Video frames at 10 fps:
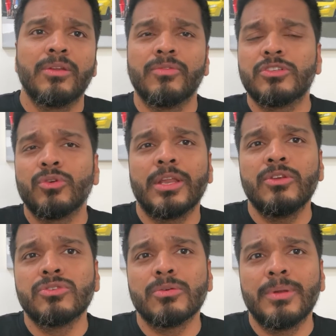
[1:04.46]
which you can
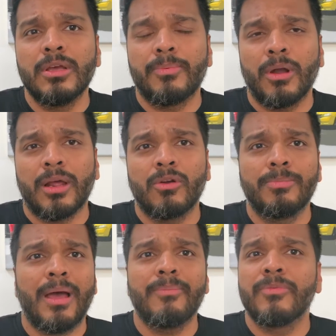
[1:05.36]
use to build your product
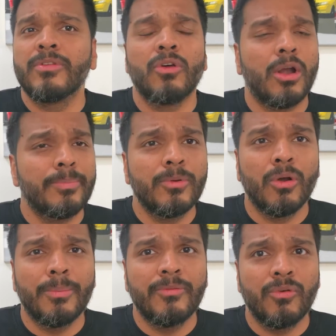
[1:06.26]
roadmap. You're not
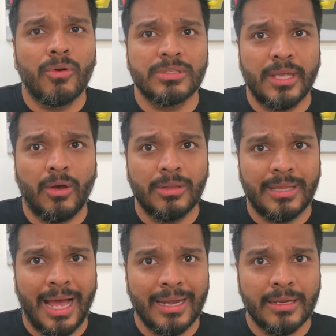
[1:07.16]
going to be focusing on
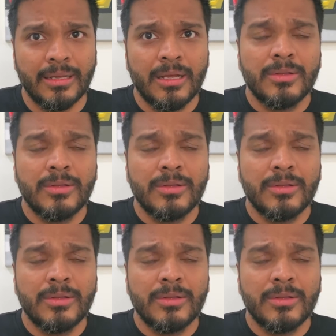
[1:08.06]
that.